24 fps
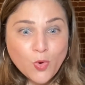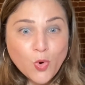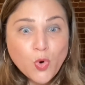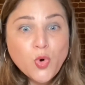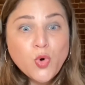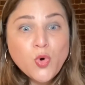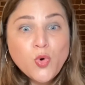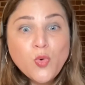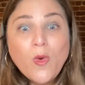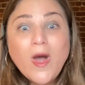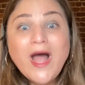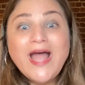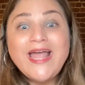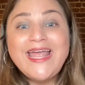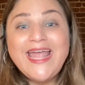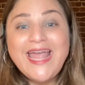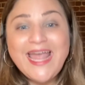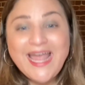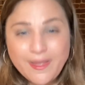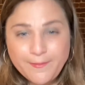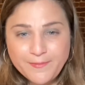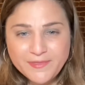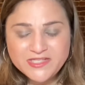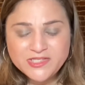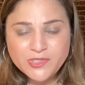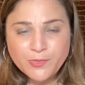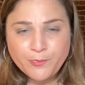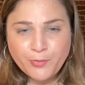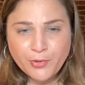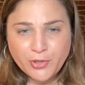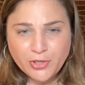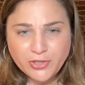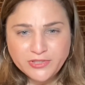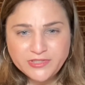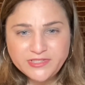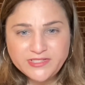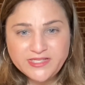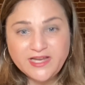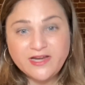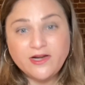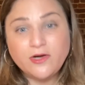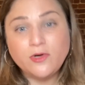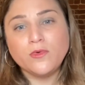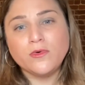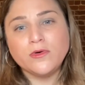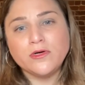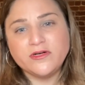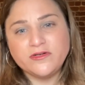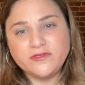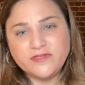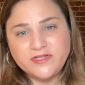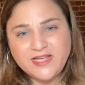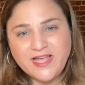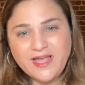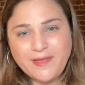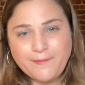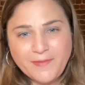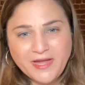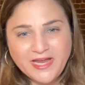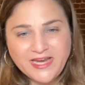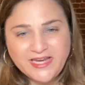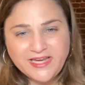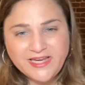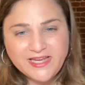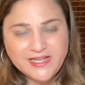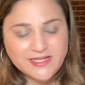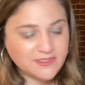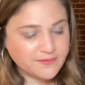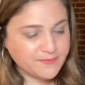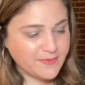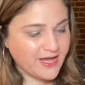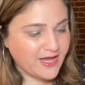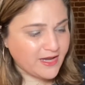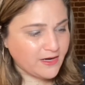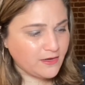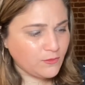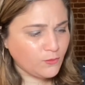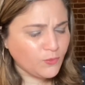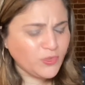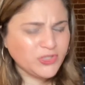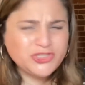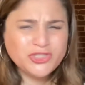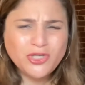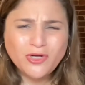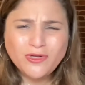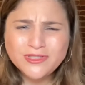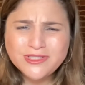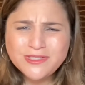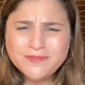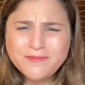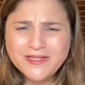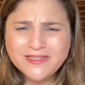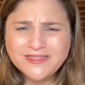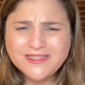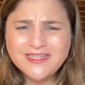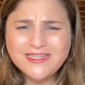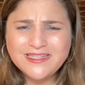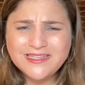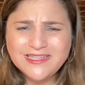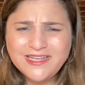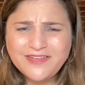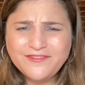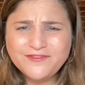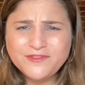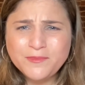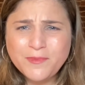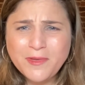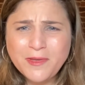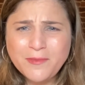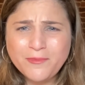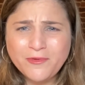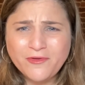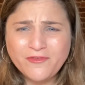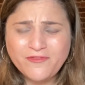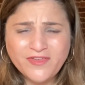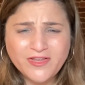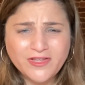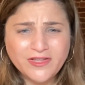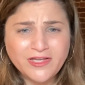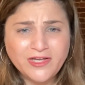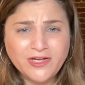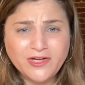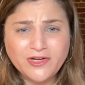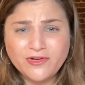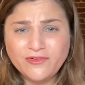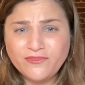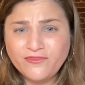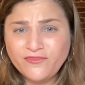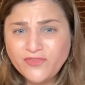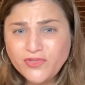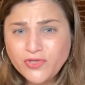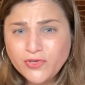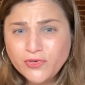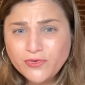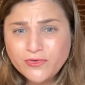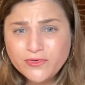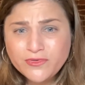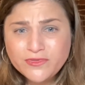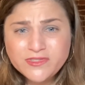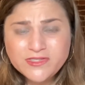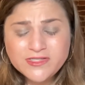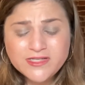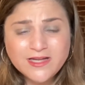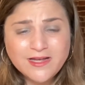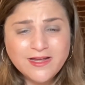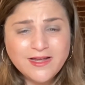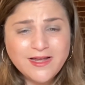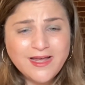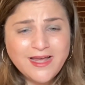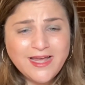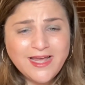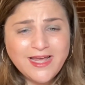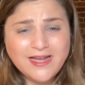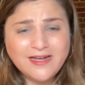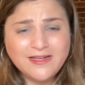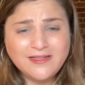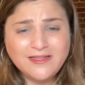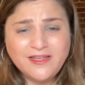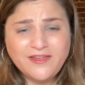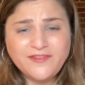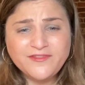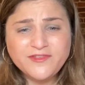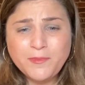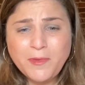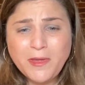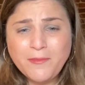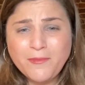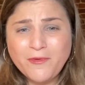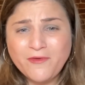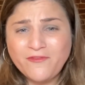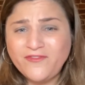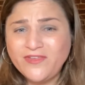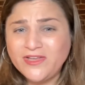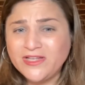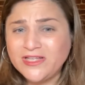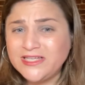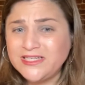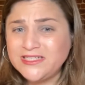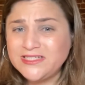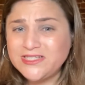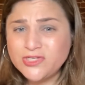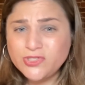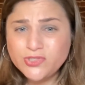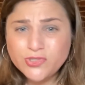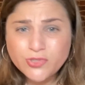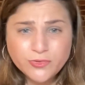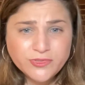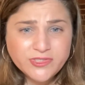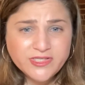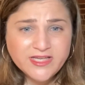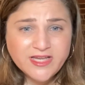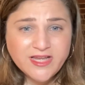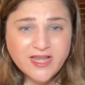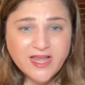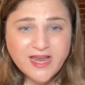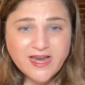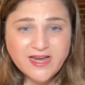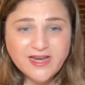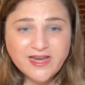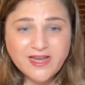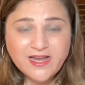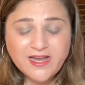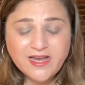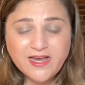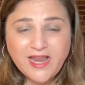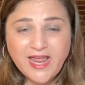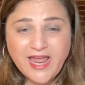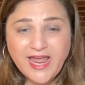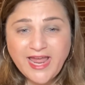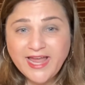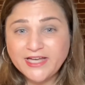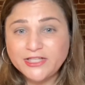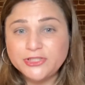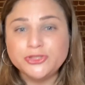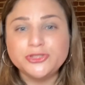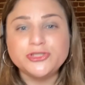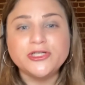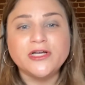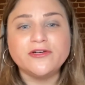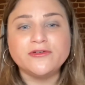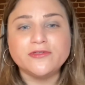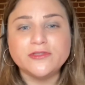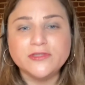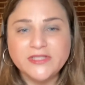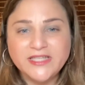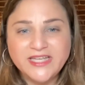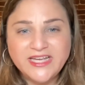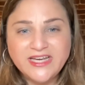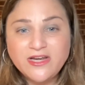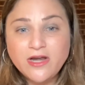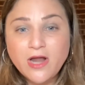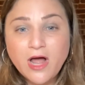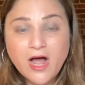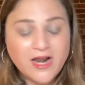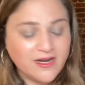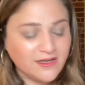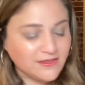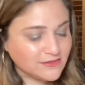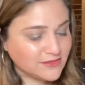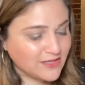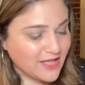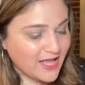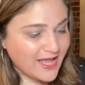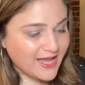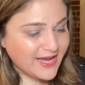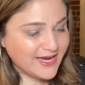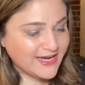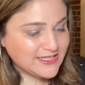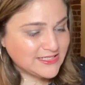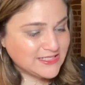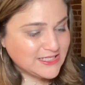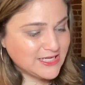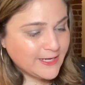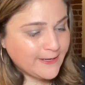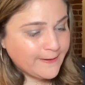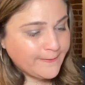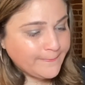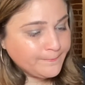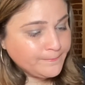who I am as a person in order to get my needs met, which ultimately leaves people feeling confused. It leaves people feeling dissociated and generally not aligned.